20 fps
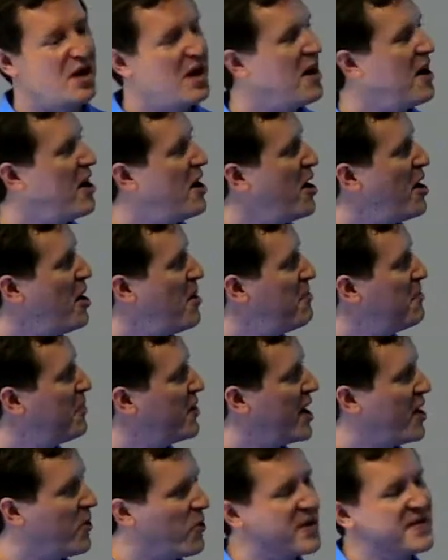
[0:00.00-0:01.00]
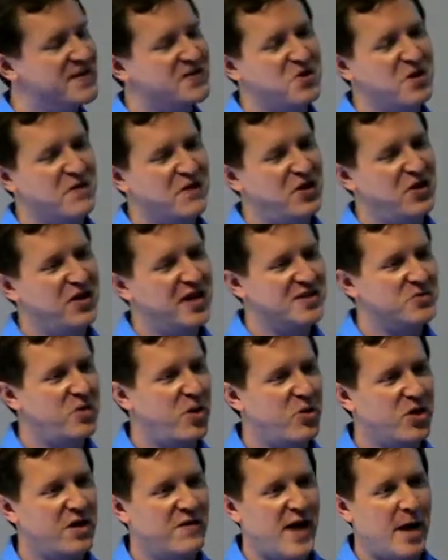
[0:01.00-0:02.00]
um, but I was sort of curious what
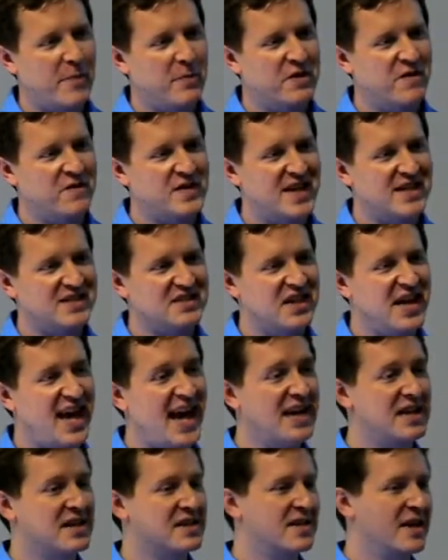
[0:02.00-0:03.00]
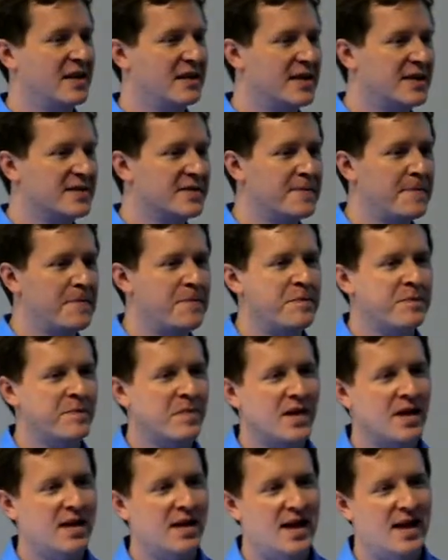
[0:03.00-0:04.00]
would have happened if Tesla hadn't done this,
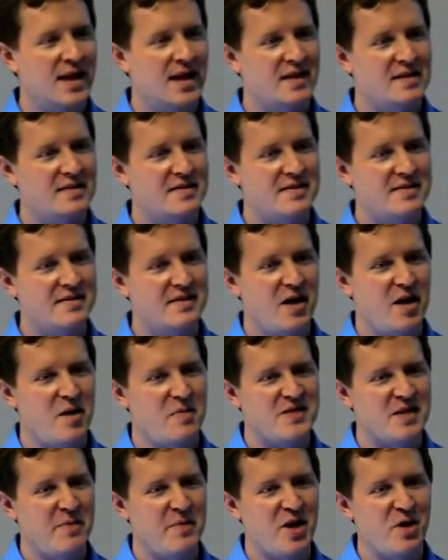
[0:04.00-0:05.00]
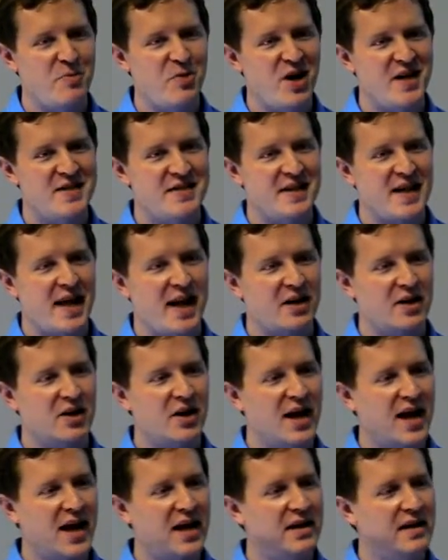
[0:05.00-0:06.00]
and um, some enterprising hacker
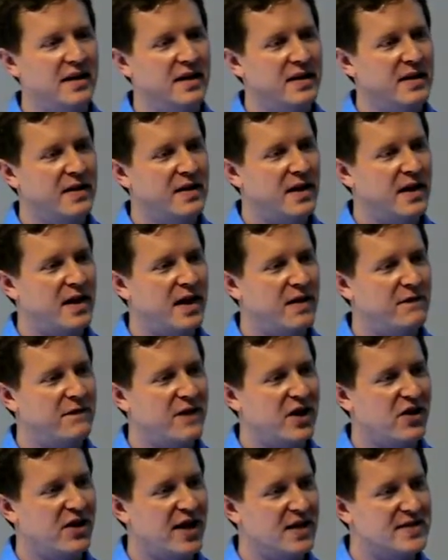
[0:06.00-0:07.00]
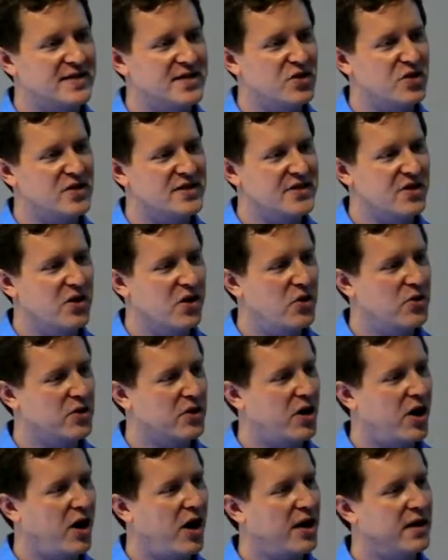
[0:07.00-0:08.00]
had uh, figured out to do it to their own
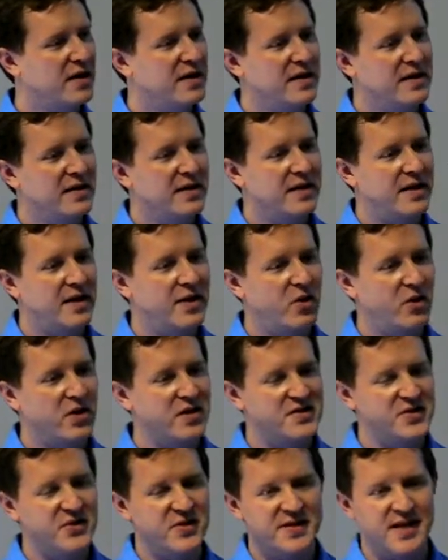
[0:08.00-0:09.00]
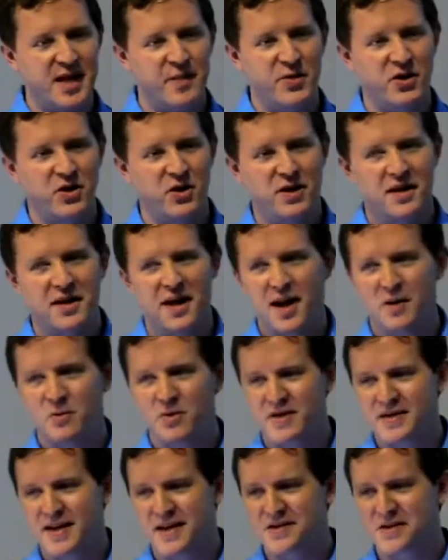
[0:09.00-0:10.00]
car in order to escape the hurricane.
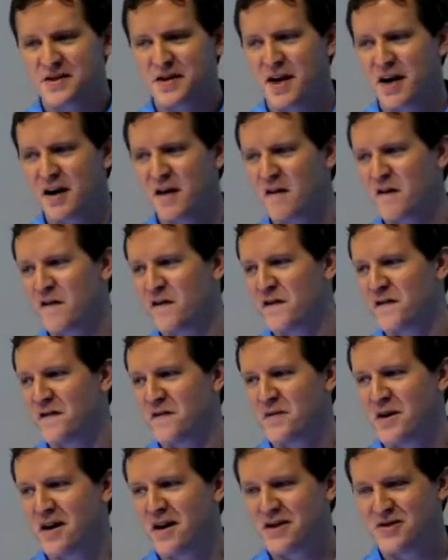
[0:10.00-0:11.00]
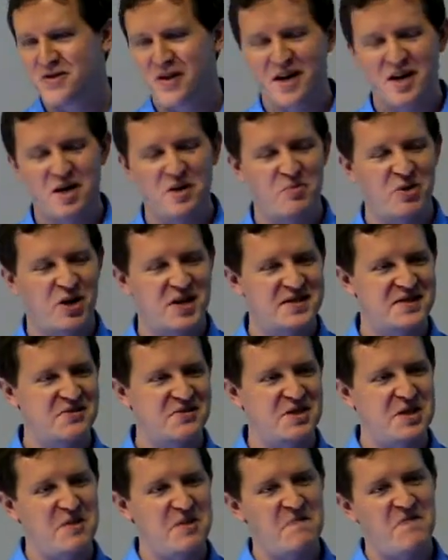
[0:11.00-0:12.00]
Would Tesla have uh, tried to
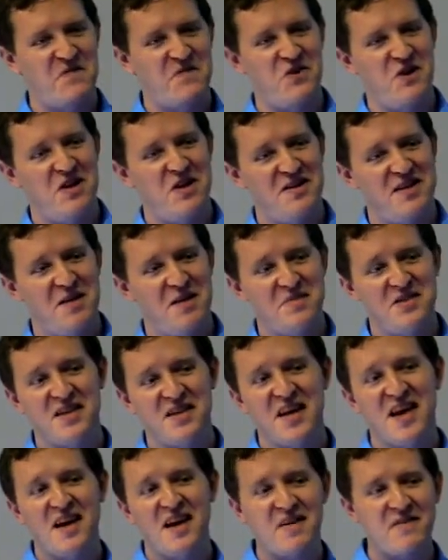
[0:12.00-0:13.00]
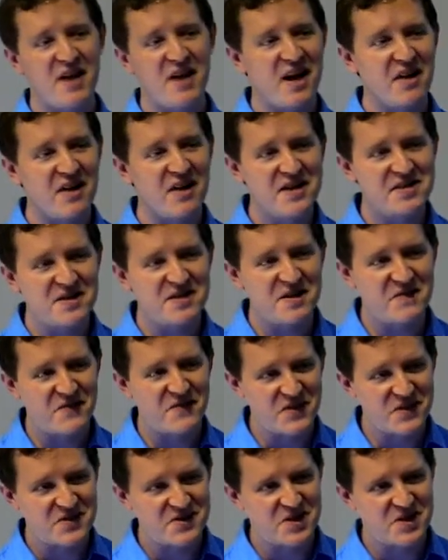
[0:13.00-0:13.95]
prosecute them for a DMCA violation for